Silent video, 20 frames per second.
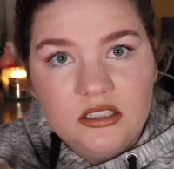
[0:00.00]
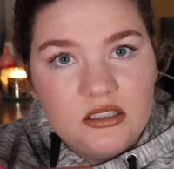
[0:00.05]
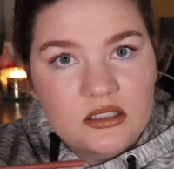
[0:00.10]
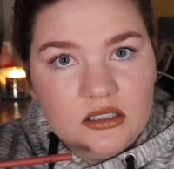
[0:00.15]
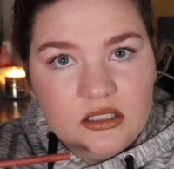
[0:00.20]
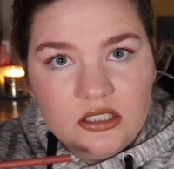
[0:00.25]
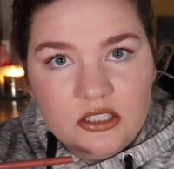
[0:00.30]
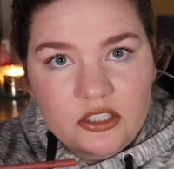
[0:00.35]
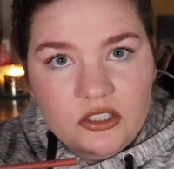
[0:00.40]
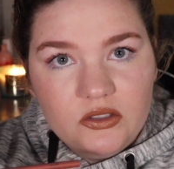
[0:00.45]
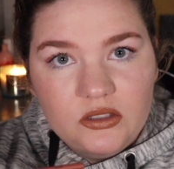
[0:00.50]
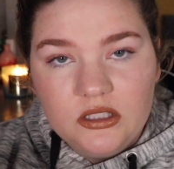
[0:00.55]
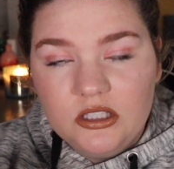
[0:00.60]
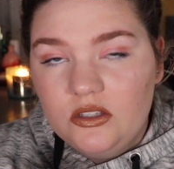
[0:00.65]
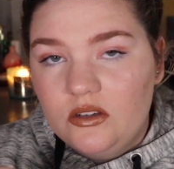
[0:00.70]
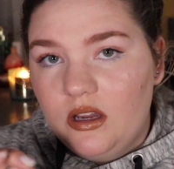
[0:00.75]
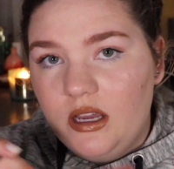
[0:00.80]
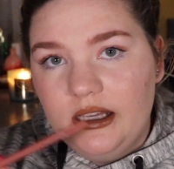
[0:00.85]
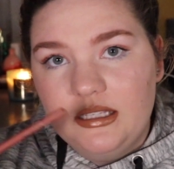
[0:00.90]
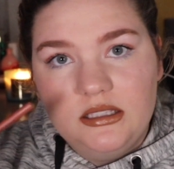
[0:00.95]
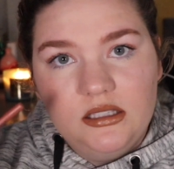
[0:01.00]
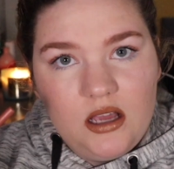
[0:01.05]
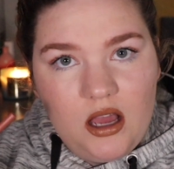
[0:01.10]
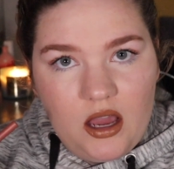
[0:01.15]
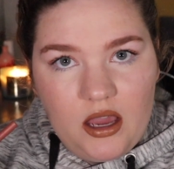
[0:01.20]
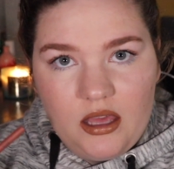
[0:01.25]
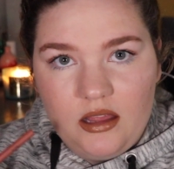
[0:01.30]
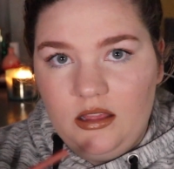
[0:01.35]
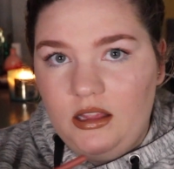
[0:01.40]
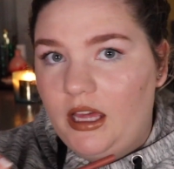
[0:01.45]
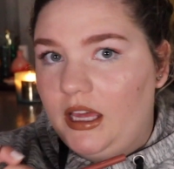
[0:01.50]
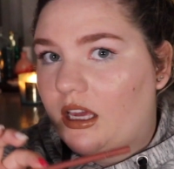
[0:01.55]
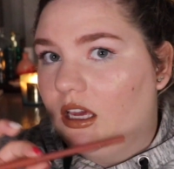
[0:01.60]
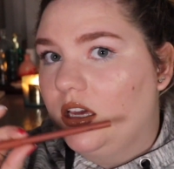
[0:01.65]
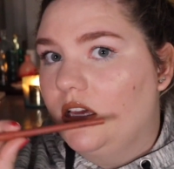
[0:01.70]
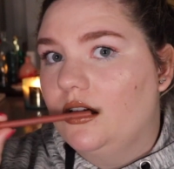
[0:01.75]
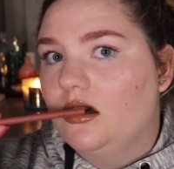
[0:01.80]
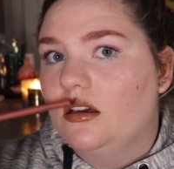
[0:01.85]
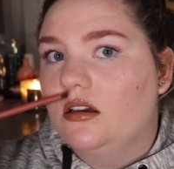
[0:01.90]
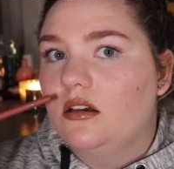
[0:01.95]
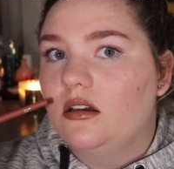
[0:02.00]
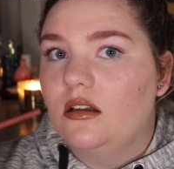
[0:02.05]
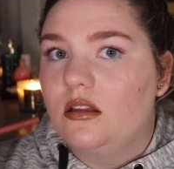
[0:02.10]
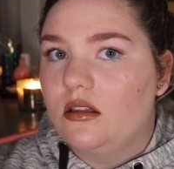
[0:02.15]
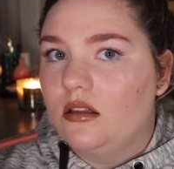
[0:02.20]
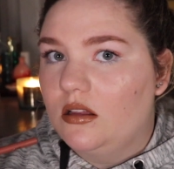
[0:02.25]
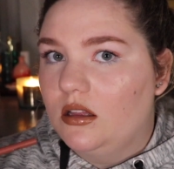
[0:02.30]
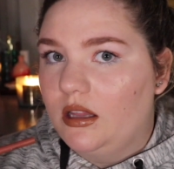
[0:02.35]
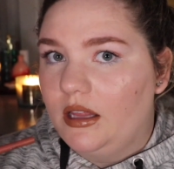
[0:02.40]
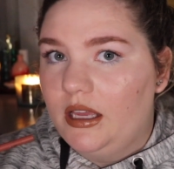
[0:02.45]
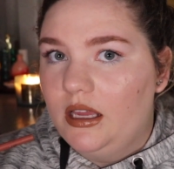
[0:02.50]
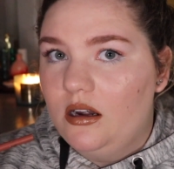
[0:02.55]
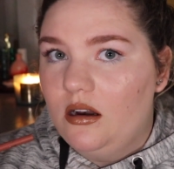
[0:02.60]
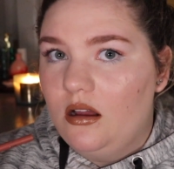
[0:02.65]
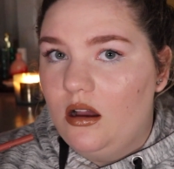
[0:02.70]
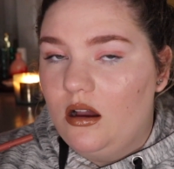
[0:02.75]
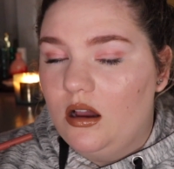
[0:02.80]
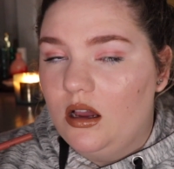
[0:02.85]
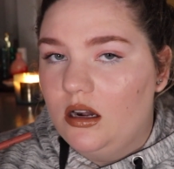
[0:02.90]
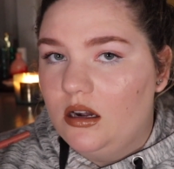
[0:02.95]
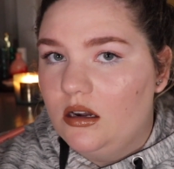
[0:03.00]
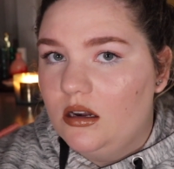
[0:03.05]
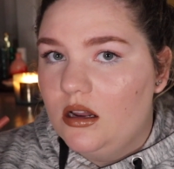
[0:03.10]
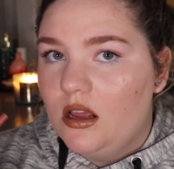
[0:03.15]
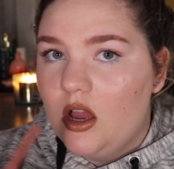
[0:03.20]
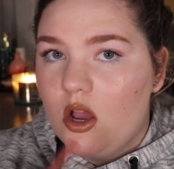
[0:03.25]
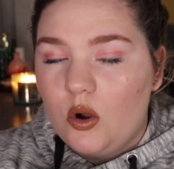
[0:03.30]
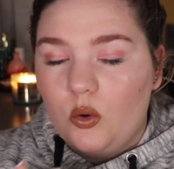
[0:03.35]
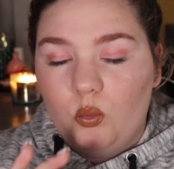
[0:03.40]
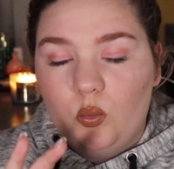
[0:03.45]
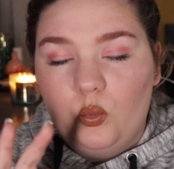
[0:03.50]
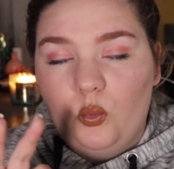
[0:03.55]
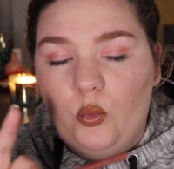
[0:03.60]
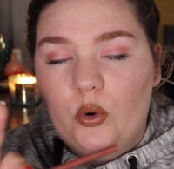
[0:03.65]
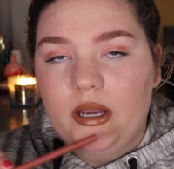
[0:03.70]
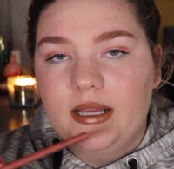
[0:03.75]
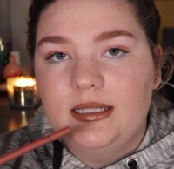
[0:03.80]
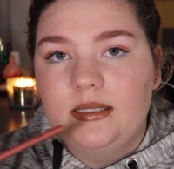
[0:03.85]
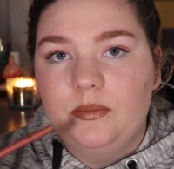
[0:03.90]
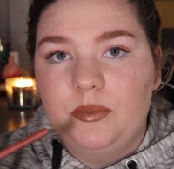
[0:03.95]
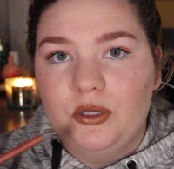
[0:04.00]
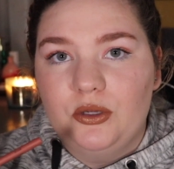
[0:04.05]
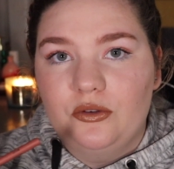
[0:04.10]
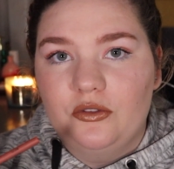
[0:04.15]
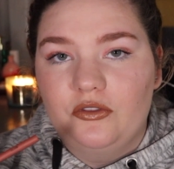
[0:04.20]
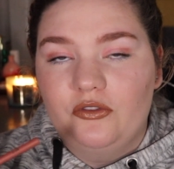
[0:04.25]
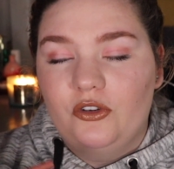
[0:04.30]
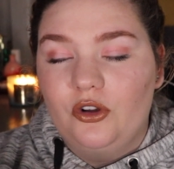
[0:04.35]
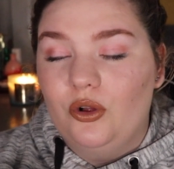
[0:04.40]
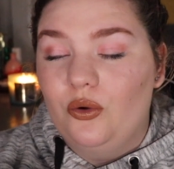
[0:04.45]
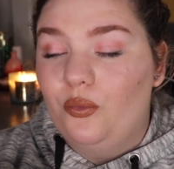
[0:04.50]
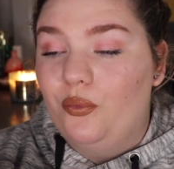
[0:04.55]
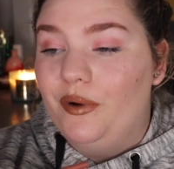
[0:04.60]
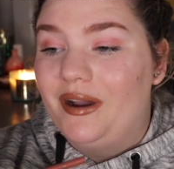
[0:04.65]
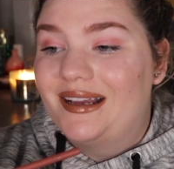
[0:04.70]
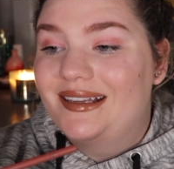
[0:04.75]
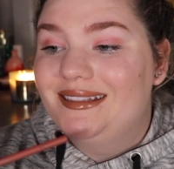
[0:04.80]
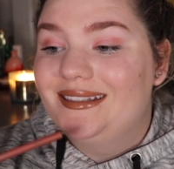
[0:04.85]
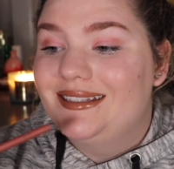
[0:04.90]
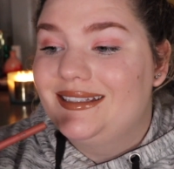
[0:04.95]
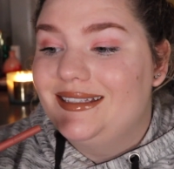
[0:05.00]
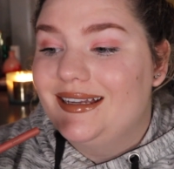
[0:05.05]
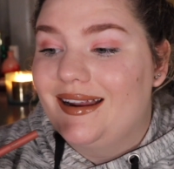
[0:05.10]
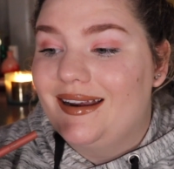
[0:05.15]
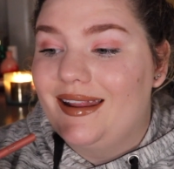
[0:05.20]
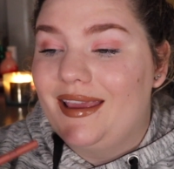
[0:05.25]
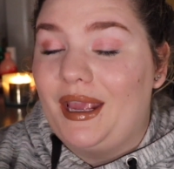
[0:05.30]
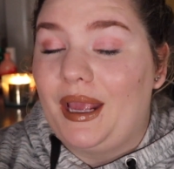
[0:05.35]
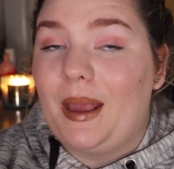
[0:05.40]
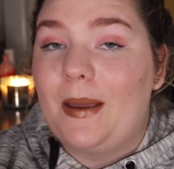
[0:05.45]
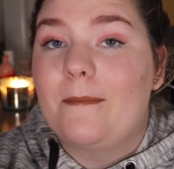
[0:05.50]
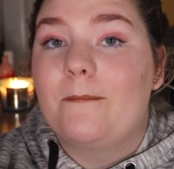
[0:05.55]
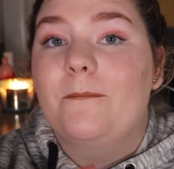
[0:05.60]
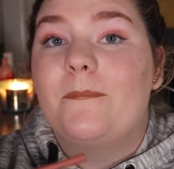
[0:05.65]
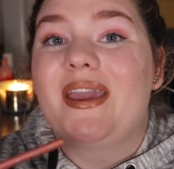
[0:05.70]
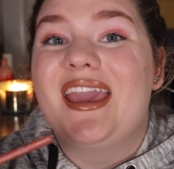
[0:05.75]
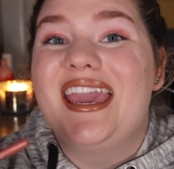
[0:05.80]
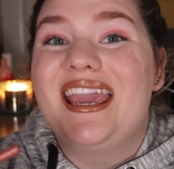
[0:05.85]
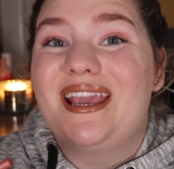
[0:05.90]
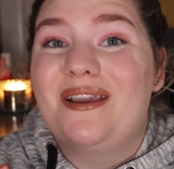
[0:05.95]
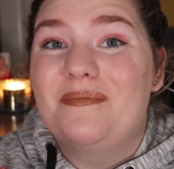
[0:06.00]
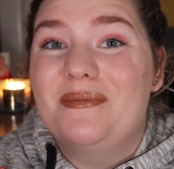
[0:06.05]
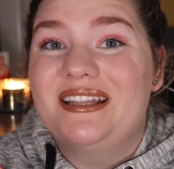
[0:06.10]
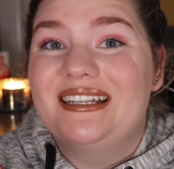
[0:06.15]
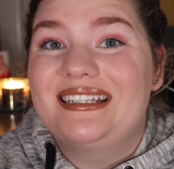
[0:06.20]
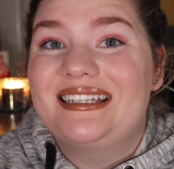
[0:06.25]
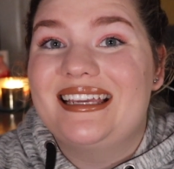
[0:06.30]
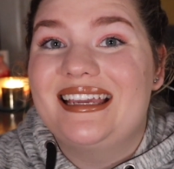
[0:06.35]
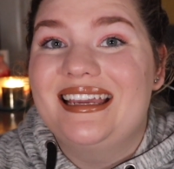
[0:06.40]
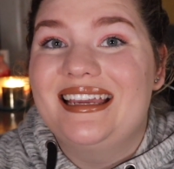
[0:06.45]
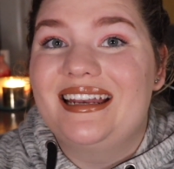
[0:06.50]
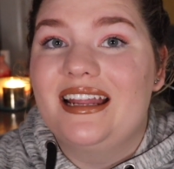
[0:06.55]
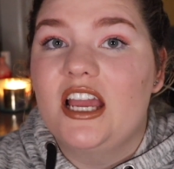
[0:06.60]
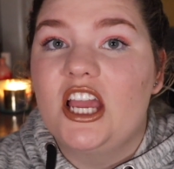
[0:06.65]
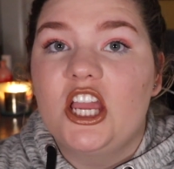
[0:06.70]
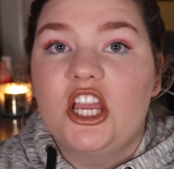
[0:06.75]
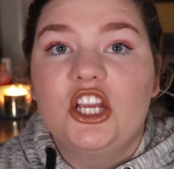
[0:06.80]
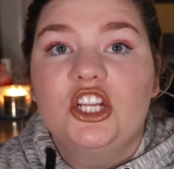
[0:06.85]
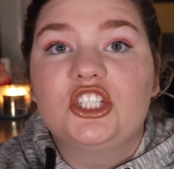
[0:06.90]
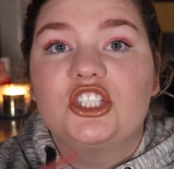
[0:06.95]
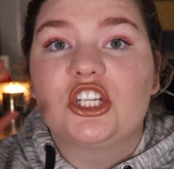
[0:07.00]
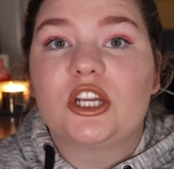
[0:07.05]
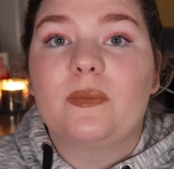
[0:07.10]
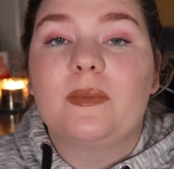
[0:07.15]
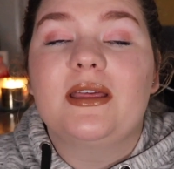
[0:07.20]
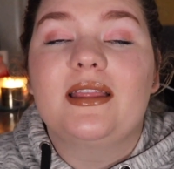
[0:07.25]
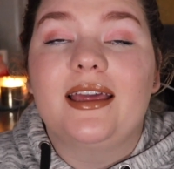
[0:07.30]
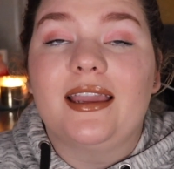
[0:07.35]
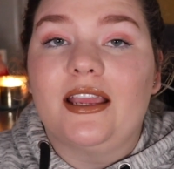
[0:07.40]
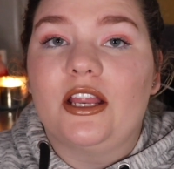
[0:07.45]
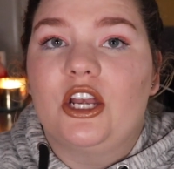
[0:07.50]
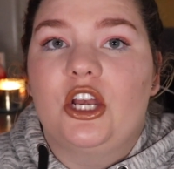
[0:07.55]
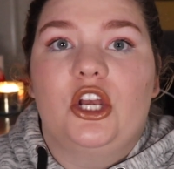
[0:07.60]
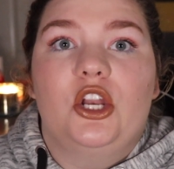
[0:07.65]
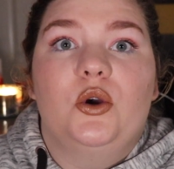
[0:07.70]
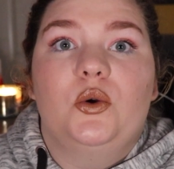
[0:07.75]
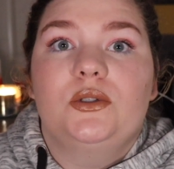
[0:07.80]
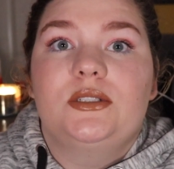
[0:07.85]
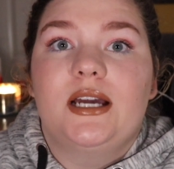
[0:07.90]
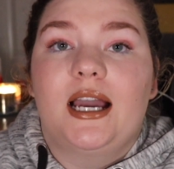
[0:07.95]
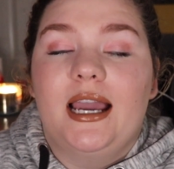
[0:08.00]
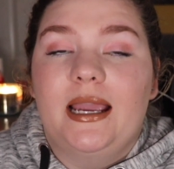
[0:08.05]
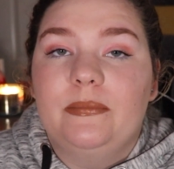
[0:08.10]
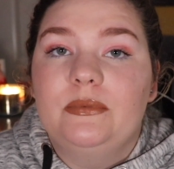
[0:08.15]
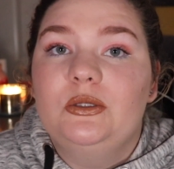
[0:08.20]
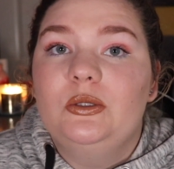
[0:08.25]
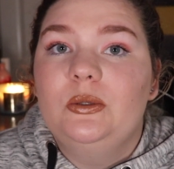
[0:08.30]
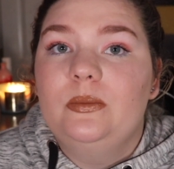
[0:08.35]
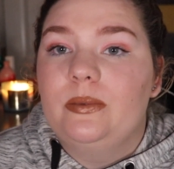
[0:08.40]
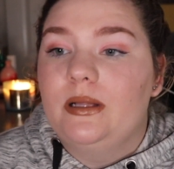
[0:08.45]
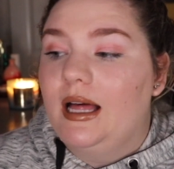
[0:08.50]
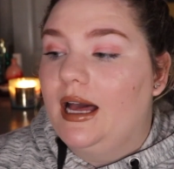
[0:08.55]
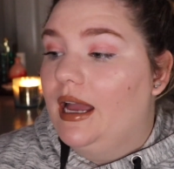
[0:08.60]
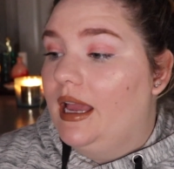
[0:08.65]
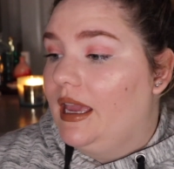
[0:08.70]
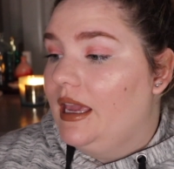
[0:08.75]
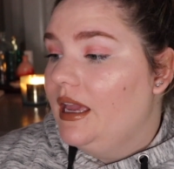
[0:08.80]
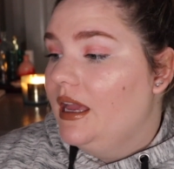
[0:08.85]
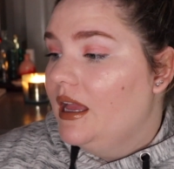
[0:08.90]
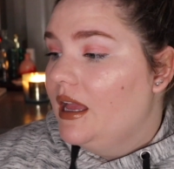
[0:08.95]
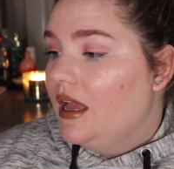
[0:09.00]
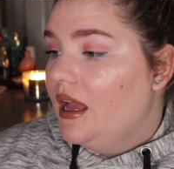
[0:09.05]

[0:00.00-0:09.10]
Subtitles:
you guys saw it like glid on, was beautiful, was stunning, pigmented, took me like no time to apply.